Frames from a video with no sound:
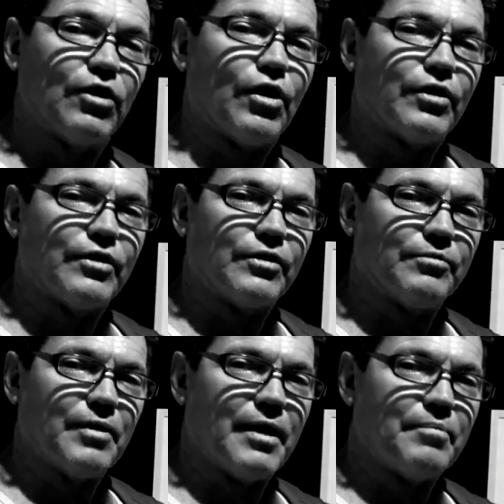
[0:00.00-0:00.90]
a lot,
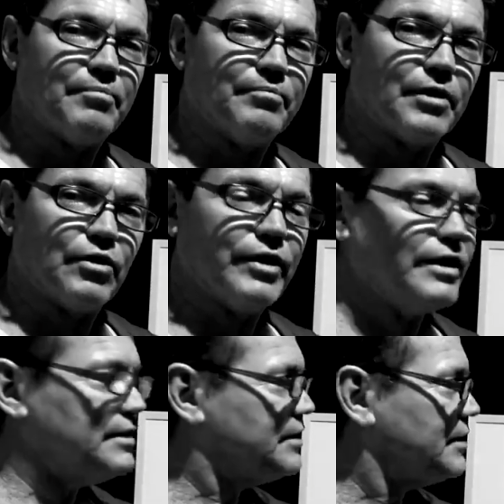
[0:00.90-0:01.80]
um,
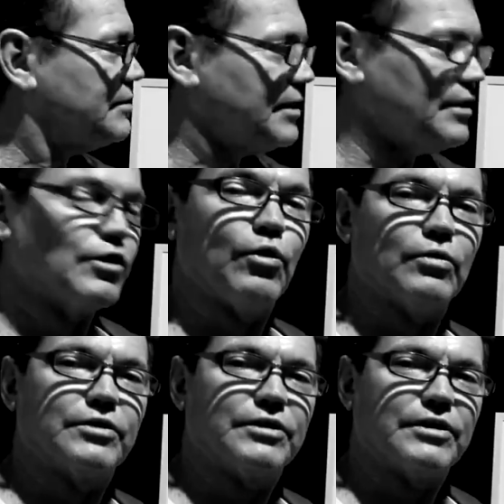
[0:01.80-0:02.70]
lawyers and in the
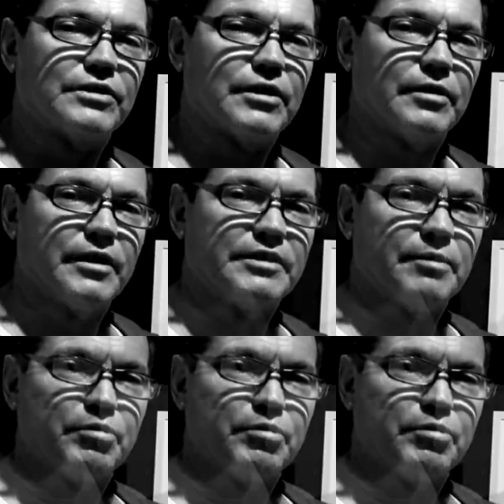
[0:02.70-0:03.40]
courts, it's a it's a